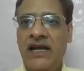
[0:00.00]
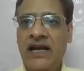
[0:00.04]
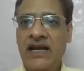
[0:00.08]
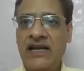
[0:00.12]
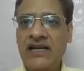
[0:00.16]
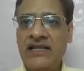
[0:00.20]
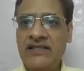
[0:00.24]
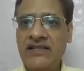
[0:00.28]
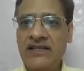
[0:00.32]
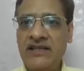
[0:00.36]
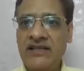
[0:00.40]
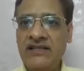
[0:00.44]

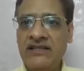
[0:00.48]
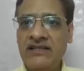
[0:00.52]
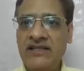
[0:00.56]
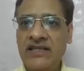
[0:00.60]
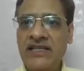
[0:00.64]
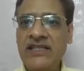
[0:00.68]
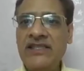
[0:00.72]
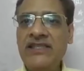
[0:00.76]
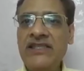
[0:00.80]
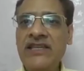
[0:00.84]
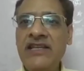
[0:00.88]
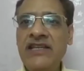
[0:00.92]
Another
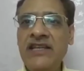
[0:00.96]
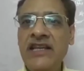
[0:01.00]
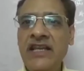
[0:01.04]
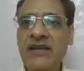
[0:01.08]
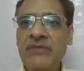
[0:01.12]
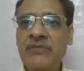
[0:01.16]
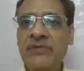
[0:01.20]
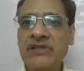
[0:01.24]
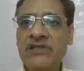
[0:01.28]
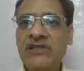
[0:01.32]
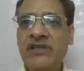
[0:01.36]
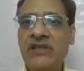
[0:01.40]
Hindi
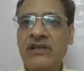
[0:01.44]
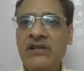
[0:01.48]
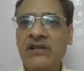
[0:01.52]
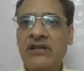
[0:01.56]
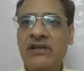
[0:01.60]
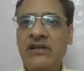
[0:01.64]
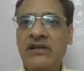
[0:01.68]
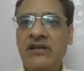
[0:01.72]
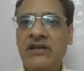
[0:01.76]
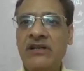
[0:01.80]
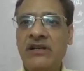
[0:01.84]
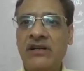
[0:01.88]
name is
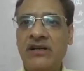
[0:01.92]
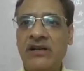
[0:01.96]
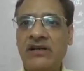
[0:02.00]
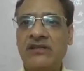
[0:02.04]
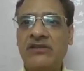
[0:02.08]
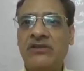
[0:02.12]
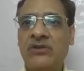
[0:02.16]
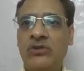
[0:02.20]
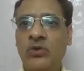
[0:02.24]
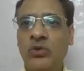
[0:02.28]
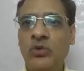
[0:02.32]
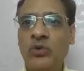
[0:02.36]

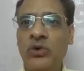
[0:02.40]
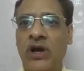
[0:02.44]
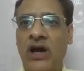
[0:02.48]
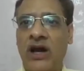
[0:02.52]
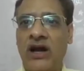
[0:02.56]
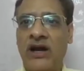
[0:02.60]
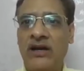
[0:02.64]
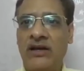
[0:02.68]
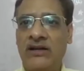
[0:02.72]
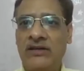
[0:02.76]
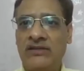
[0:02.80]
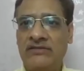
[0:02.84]

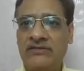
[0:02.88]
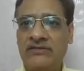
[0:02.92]
Raktura.